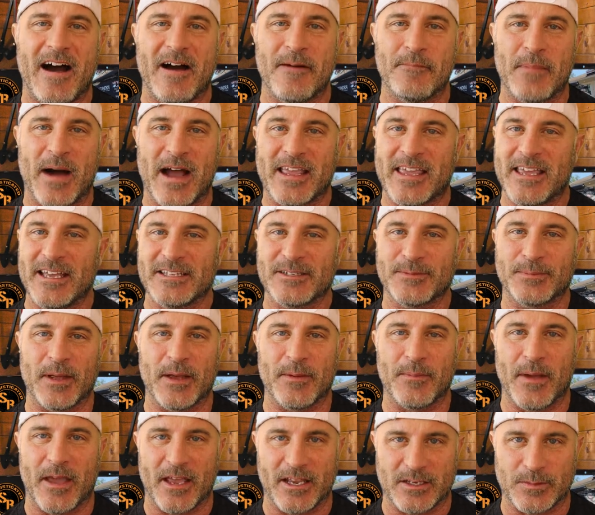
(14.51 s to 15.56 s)
my kids
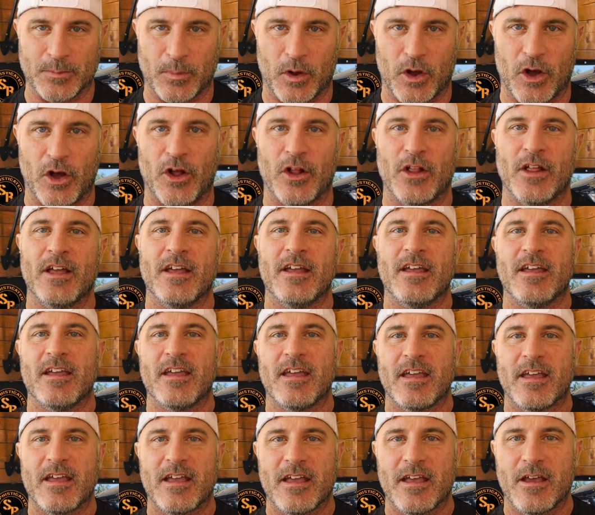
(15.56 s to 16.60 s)
play baseball.
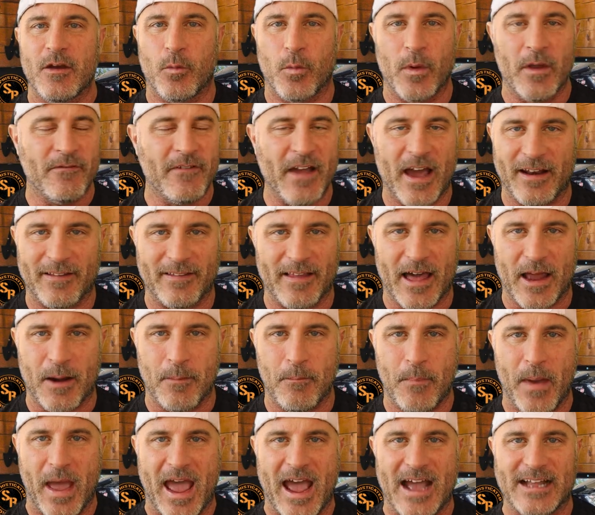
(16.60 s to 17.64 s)
We've got a lot
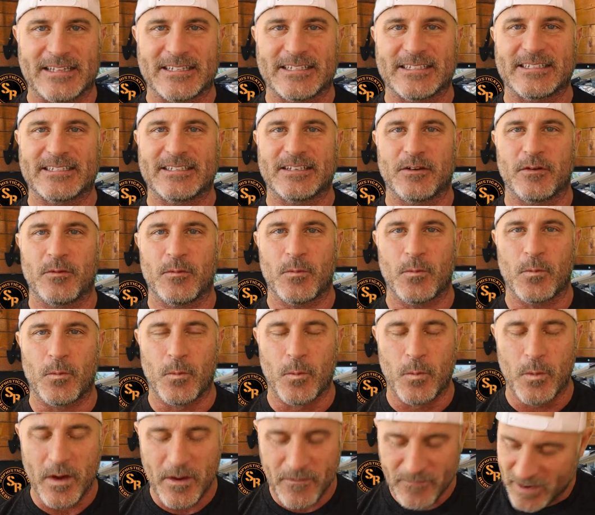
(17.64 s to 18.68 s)
of bats.
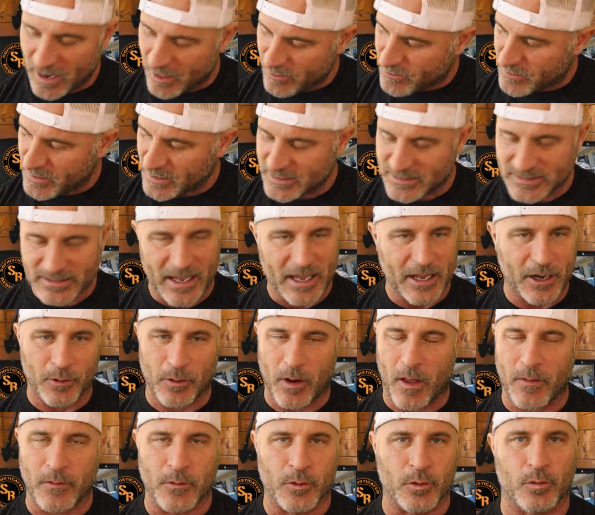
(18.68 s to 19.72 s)
We've got things laying
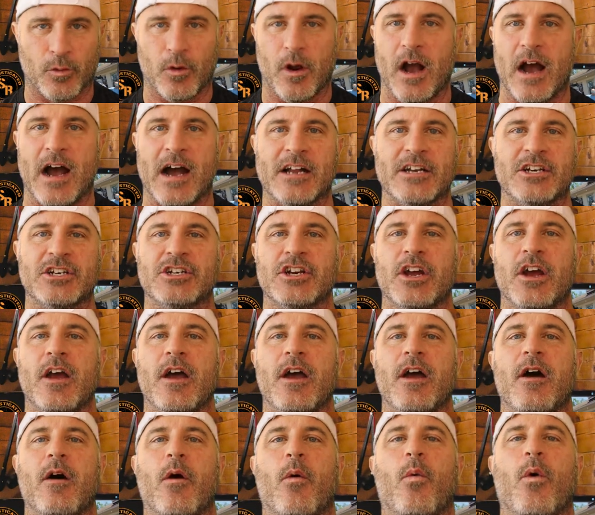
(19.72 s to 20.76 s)
around the garage.
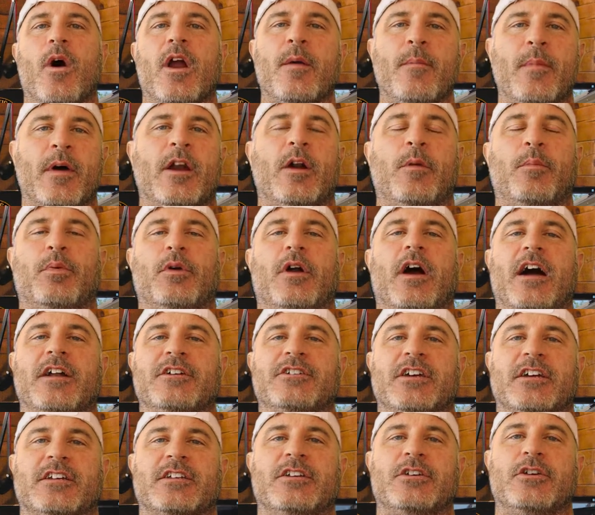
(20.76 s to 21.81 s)
What a better
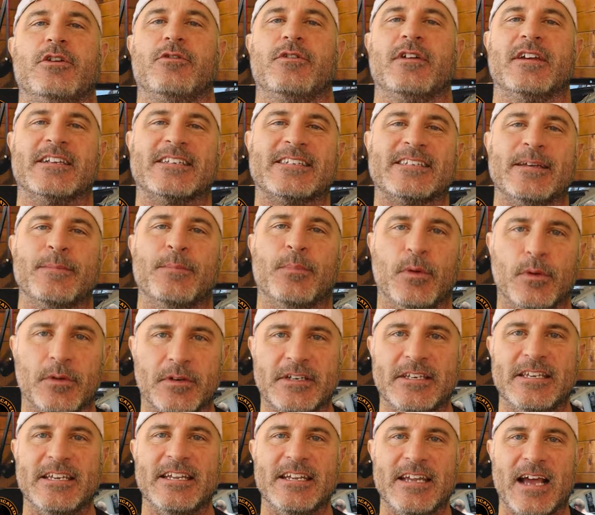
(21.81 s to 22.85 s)
project to do than a simple
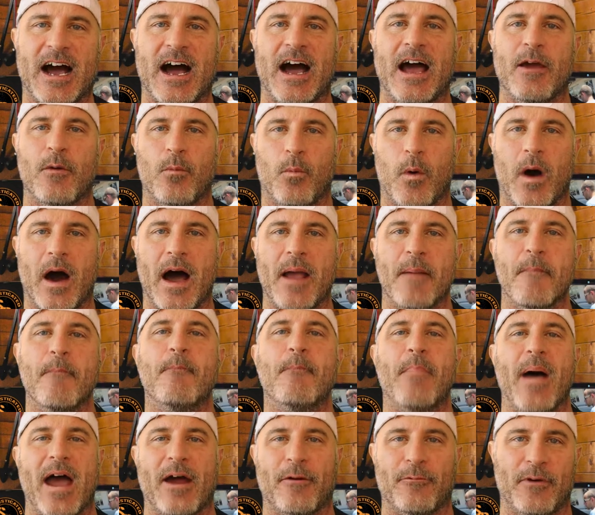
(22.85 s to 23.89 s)

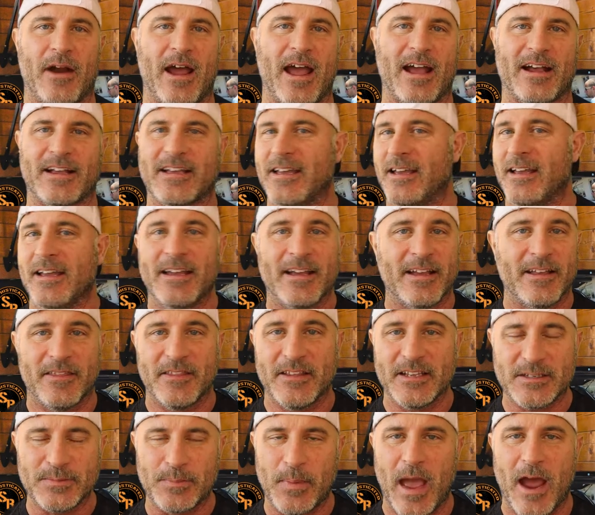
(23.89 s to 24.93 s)
DIY bat rack.
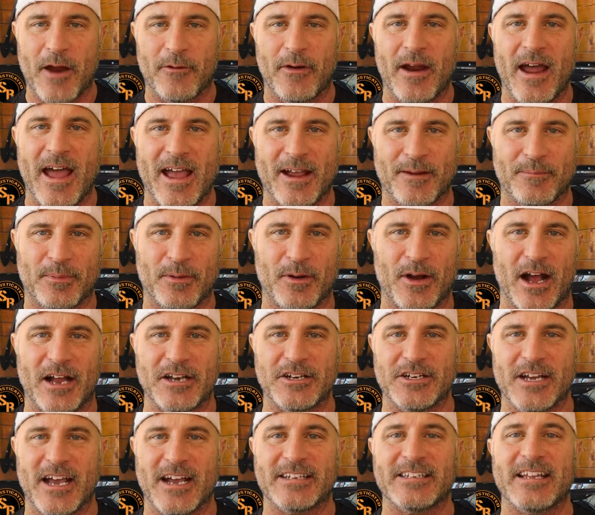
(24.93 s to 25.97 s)
This bat rack
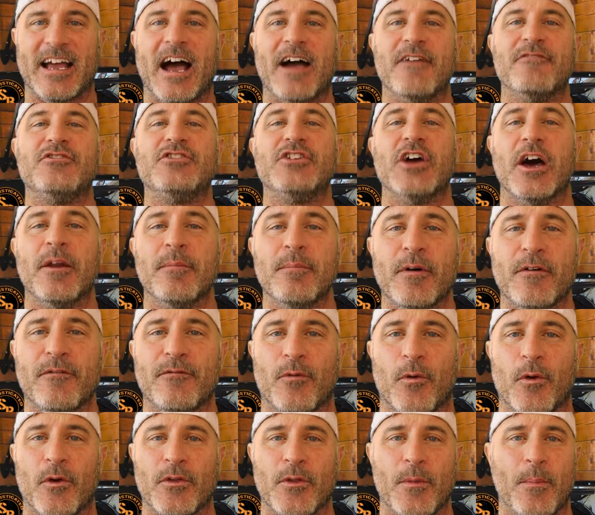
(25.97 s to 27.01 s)
project I've done
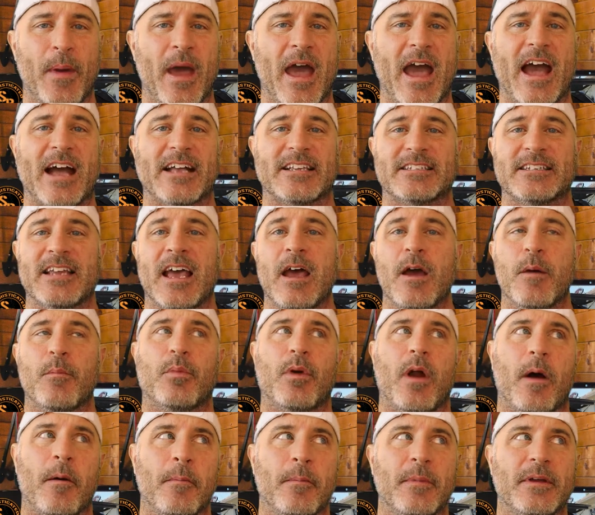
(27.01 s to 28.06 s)
before in the past,
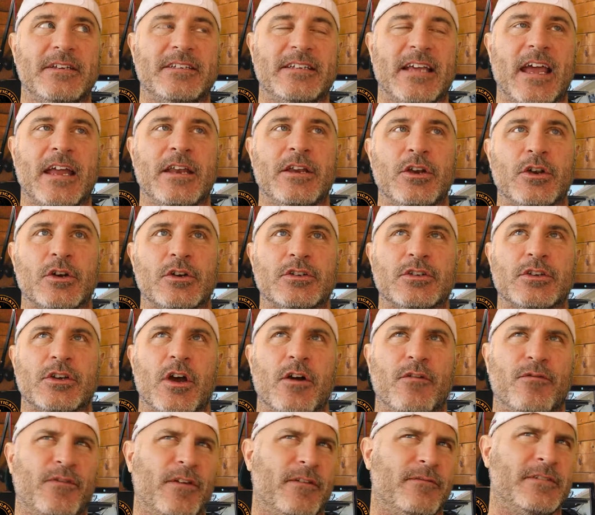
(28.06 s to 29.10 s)
probably 10 years
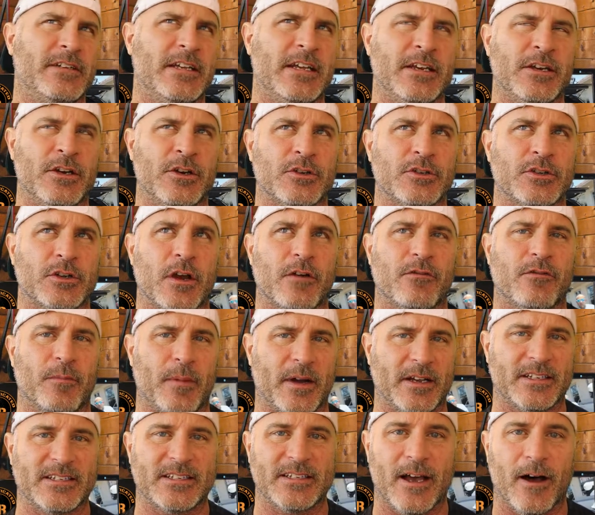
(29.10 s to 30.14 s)
ago, 15 years ago for
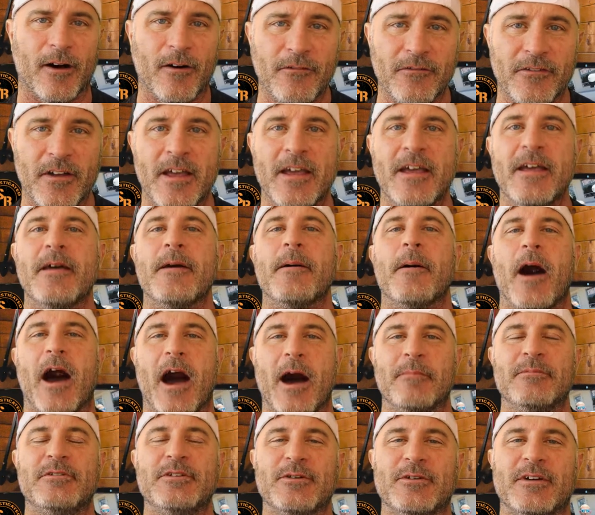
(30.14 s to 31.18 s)
myself.
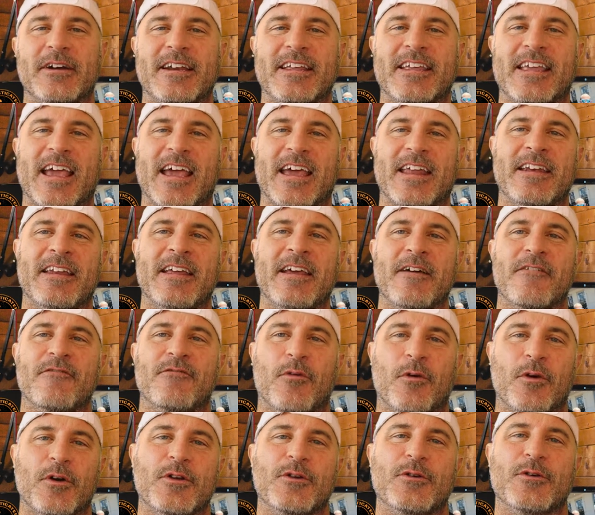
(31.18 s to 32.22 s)
I'm doing it again
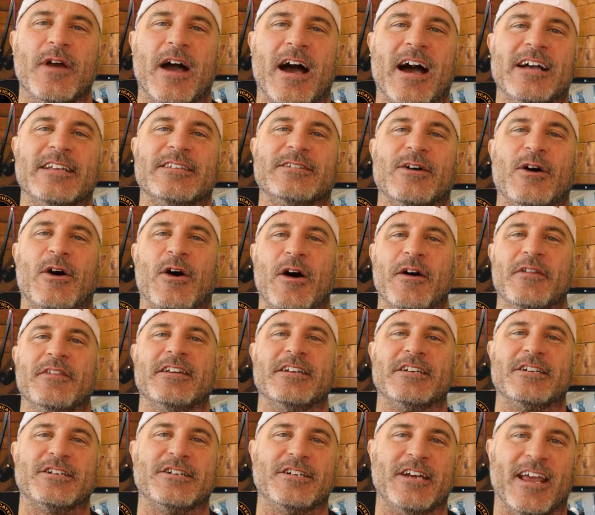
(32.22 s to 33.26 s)
for you guys on
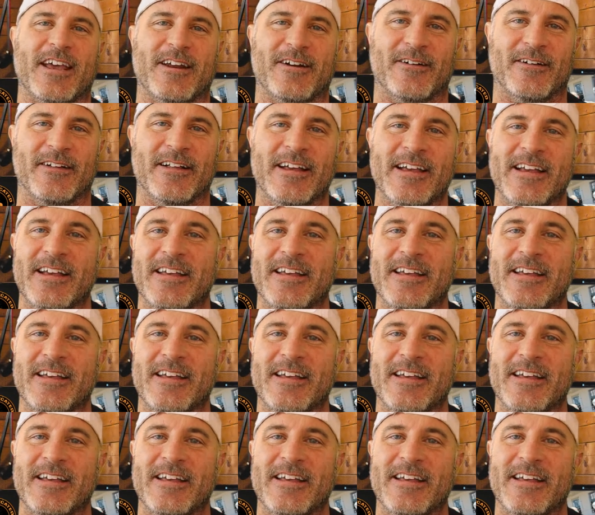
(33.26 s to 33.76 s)
this channel.